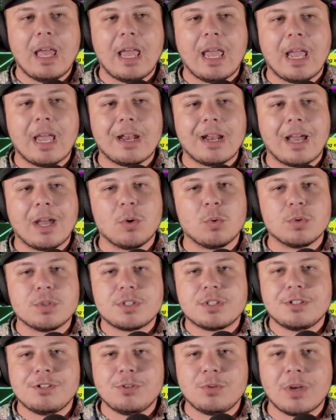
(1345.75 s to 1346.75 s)
And I will
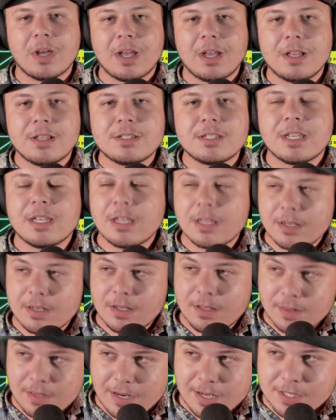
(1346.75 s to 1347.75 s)
see you guys in
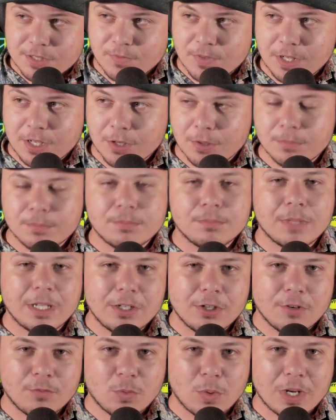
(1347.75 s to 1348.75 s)
the next video. Thank
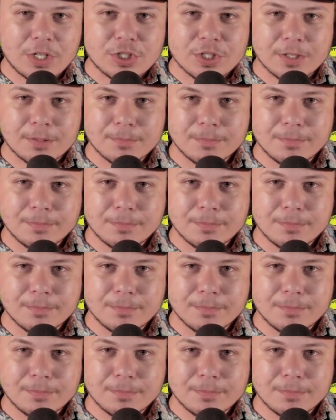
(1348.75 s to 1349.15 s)
you all for watching.